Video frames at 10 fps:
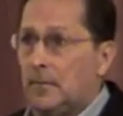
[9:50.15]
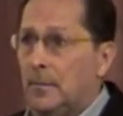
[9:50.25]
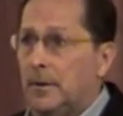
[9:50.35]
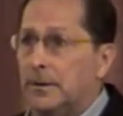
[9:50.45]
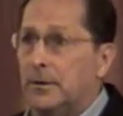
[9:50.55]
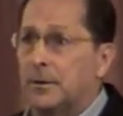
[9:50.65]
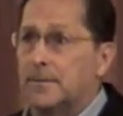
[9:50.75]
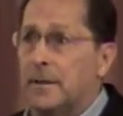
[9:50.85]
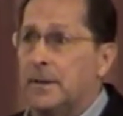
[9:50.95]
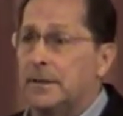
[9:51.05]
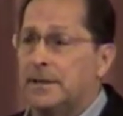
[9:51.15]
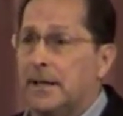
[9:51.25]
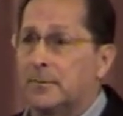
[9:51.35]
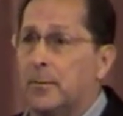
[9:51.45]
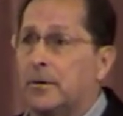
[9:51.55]
But those may be the
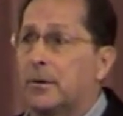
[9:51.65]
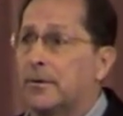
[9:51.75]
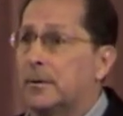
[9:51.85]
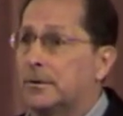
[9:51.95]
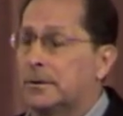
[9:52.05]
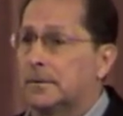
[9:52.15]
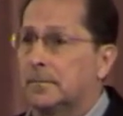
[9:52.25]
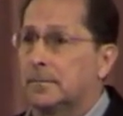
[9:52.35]
times when we grow the most.